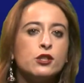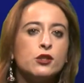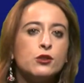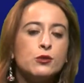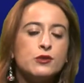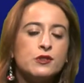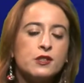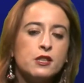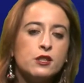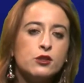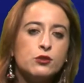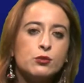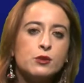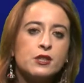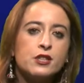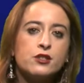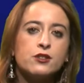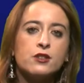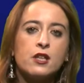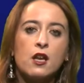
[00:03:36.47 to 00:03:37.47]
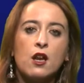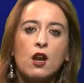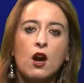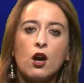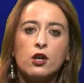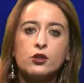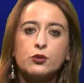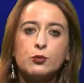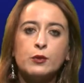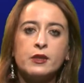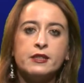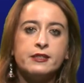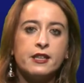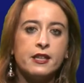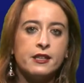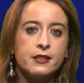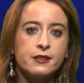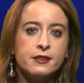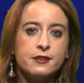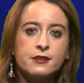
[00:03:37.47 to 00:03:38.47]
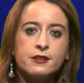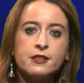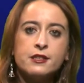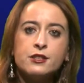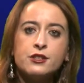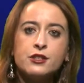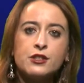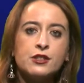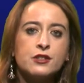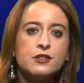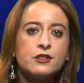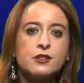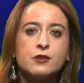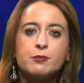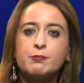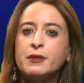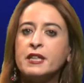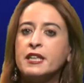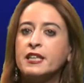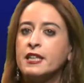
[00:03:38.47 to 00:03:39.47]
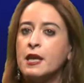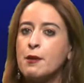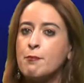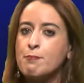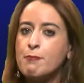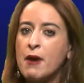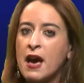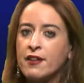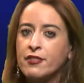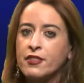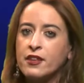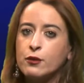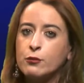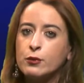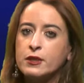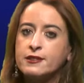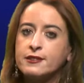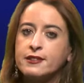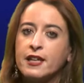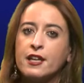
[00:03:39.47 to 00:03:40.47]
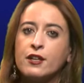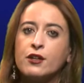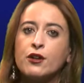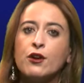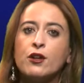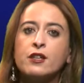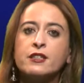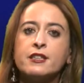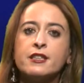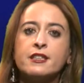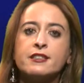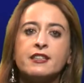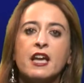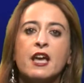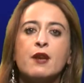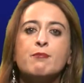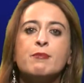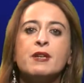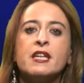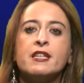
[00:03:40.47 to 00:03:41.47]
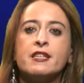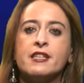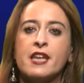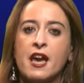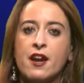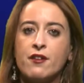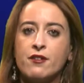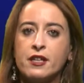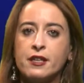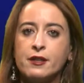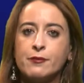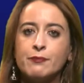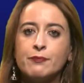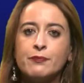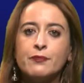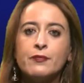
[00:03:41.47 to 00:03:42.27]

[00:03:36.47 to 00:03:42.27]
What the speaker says: using intuition a lot when taking decisions, being empathic with stakeholders, and being daring.